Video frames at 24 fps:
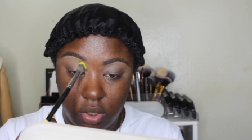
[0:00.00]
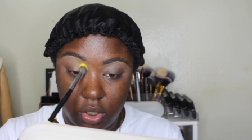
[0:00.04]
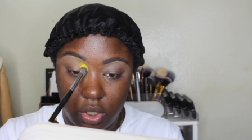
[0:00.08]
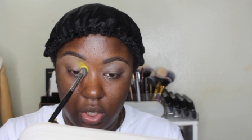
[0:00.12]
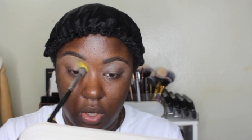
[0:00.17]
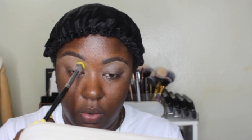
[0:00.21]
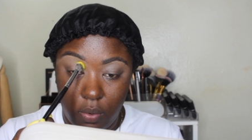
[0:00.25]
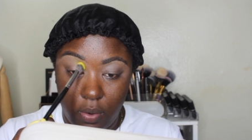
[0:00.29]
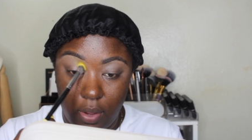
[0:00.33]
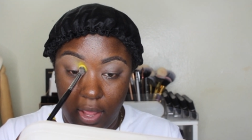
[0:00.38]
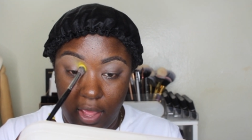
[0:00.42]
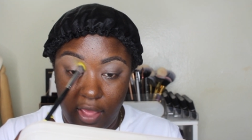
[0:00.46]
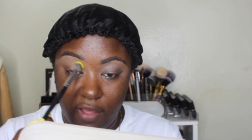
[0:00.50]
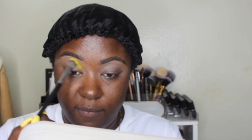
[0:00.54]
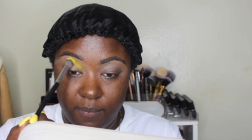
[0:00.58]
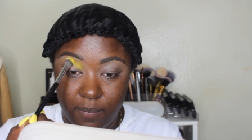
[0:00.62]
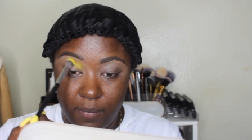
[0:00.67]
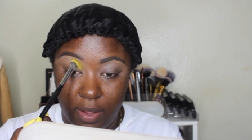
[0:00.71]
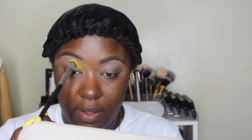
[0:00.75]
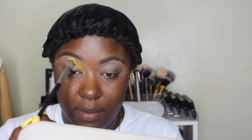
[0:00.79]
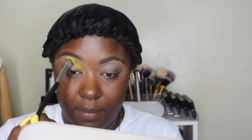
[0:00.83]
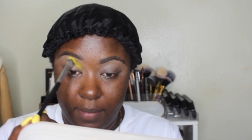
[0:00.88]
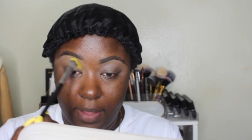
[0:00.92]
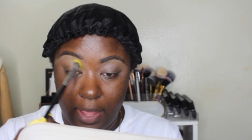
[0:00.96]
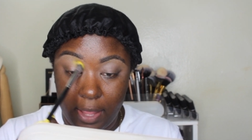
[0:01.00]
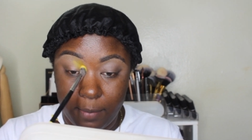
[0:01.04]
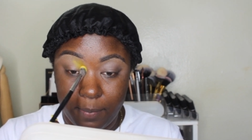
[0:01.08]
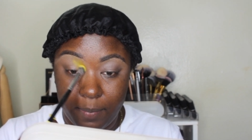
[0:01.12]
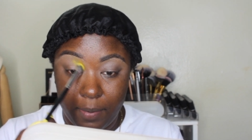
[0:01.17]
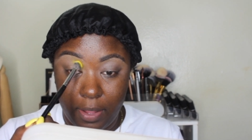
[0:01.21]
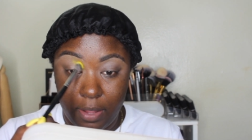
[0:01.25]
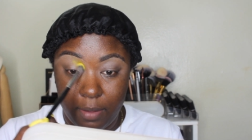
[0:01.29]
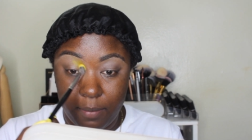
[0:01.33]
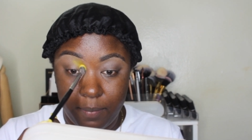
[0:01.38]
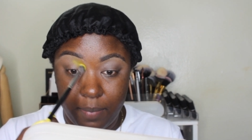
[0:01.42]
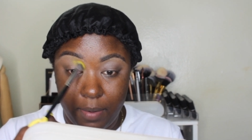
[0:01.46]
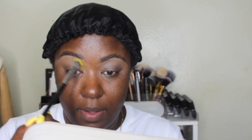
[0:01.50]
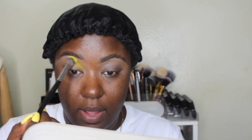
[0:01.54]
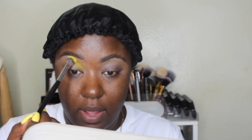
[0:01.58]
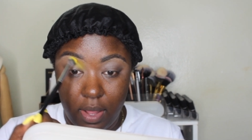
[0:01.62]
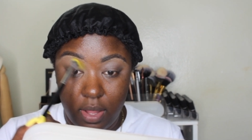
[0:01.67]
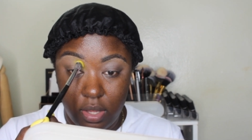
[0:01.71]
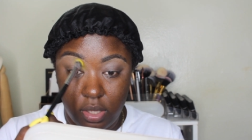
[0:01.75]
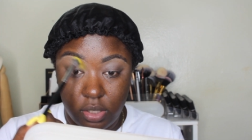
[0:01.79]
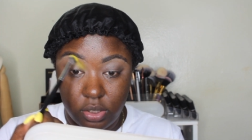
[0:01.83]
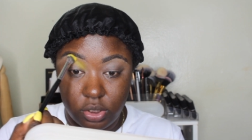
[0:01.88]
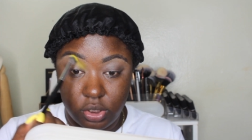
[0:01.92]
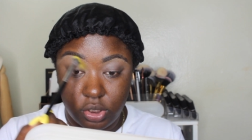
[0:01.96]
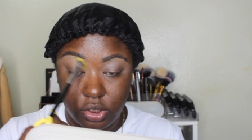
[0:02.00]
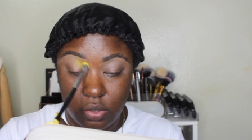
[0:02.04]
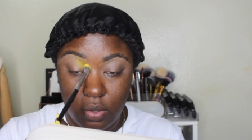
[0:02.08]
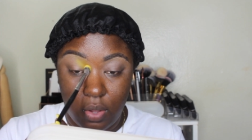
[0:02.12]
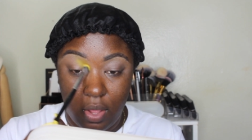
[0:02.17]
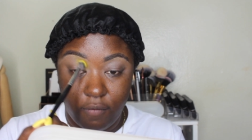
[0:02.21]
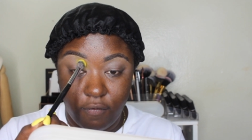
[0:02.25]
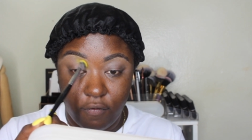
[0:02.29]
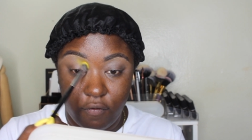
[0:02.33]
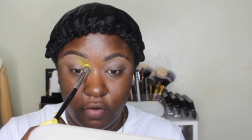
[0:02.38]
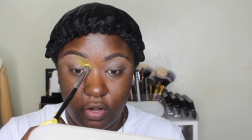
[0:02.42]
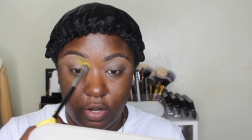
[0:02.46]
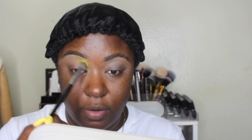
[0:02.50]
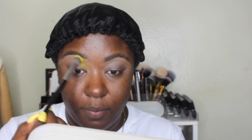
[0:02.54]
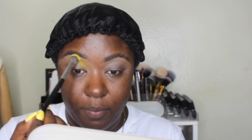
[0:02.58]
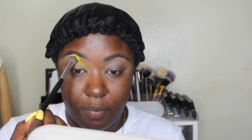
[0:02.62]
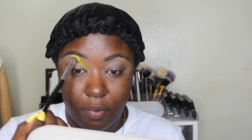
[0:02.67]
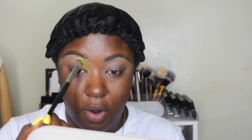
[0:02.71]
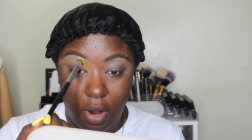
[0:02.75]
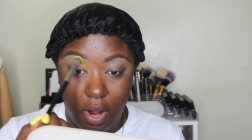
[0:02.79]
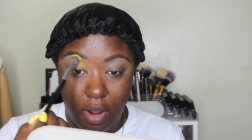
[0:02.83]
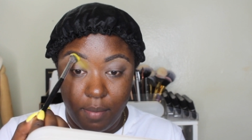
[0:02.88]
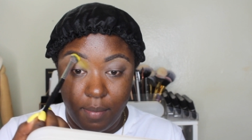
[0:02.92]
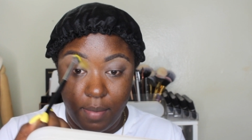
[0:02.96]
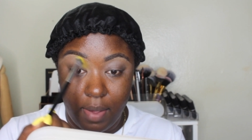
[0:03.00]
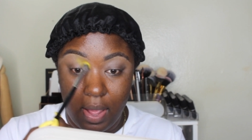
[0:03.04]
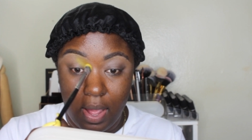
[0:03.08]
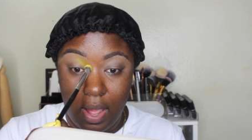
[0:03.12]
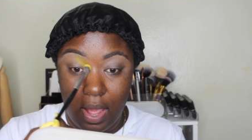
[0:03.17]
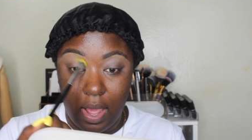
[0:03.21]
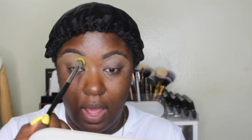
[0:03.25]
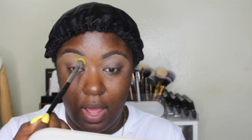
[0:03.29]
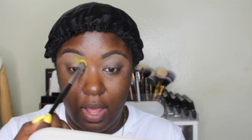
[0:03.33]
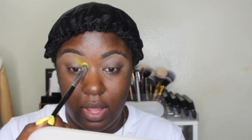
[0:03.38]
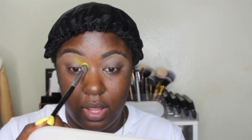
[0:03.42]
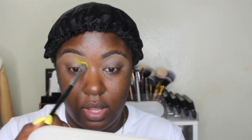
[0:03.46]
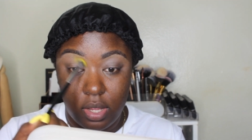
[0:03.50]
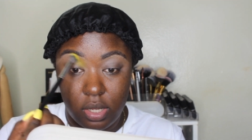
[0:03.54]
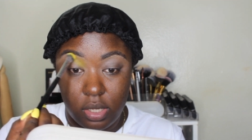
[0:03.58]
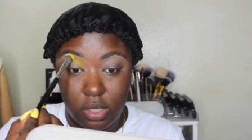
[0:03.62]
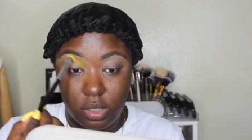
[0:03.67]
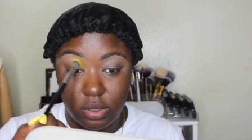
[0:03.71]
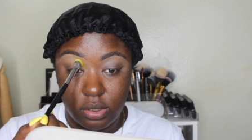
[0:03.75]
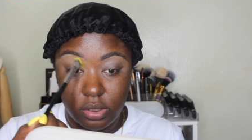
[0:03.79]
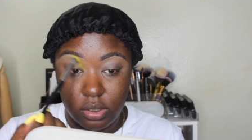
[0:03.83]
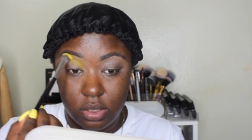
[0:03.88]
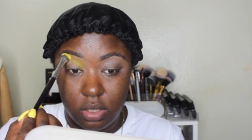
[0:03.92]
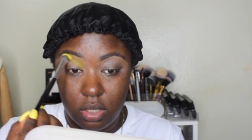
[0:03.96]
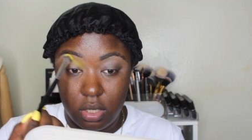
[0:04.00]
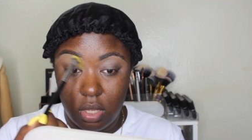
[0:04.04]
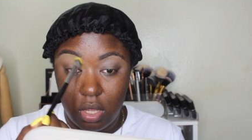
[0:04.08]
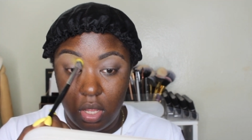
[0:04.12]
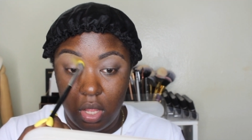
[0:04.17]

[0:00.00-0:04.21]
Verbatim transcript: don't have my MAC paint pot, so I've already primed my eyes